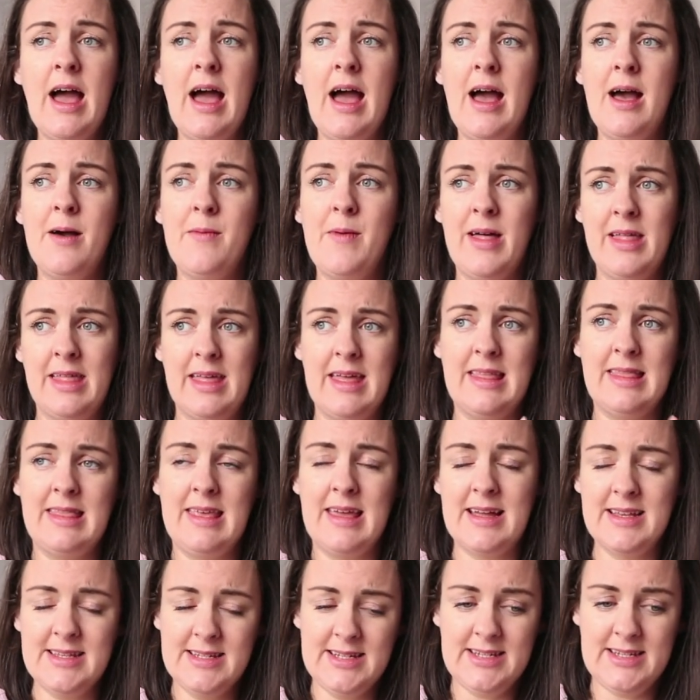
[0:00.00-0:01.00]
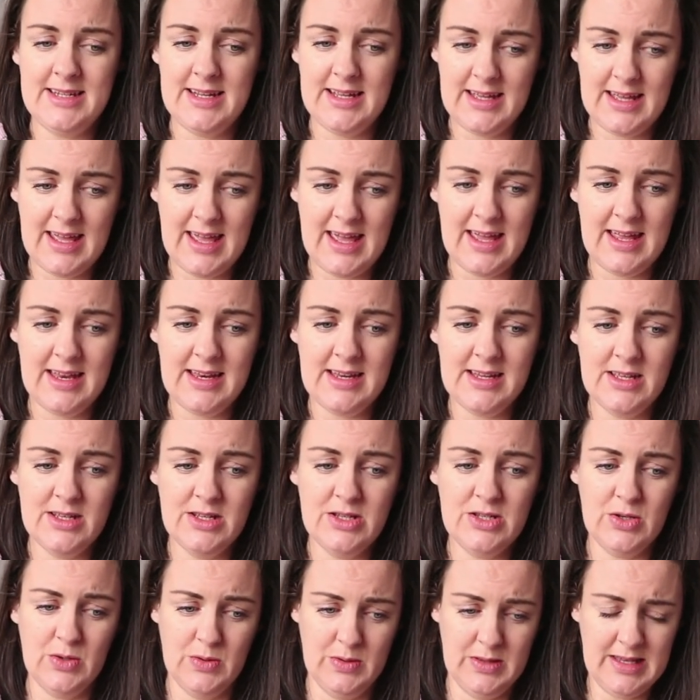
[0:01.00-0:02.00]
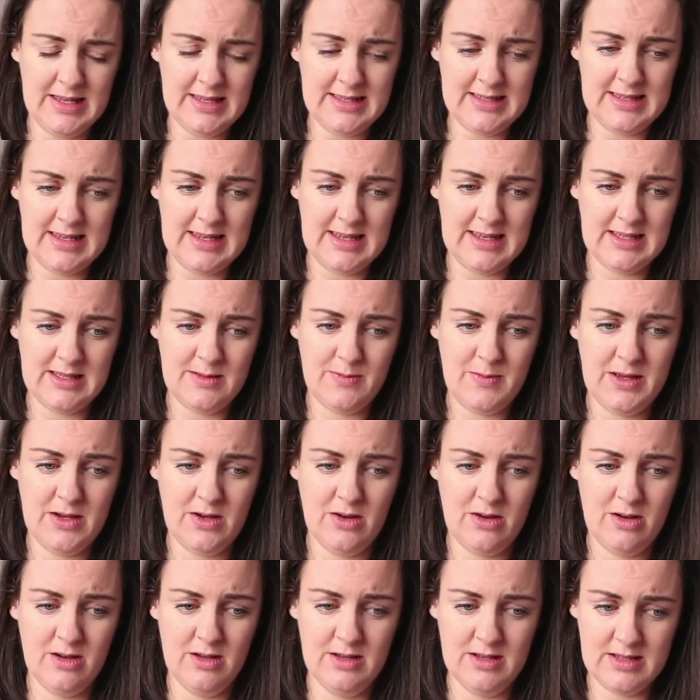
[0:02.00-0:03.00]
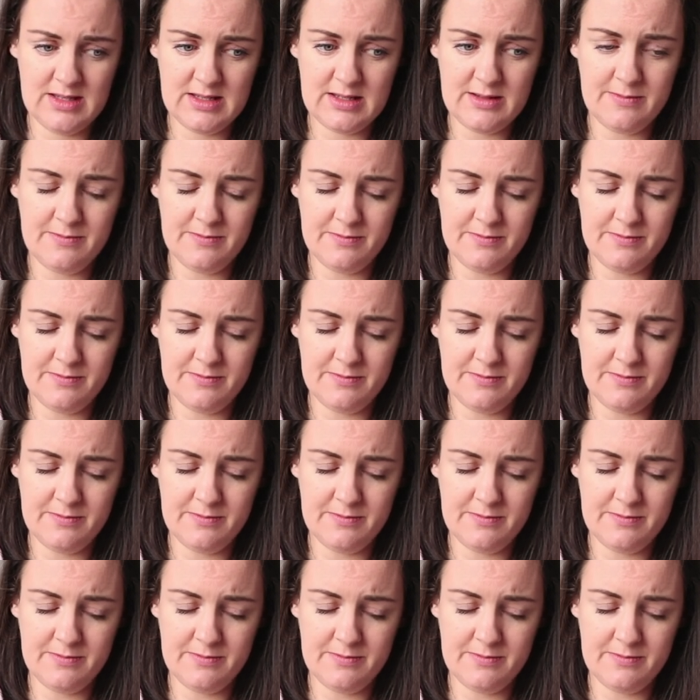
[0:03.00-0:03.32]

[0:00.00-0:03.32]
I'll get the anti-D again. So this is because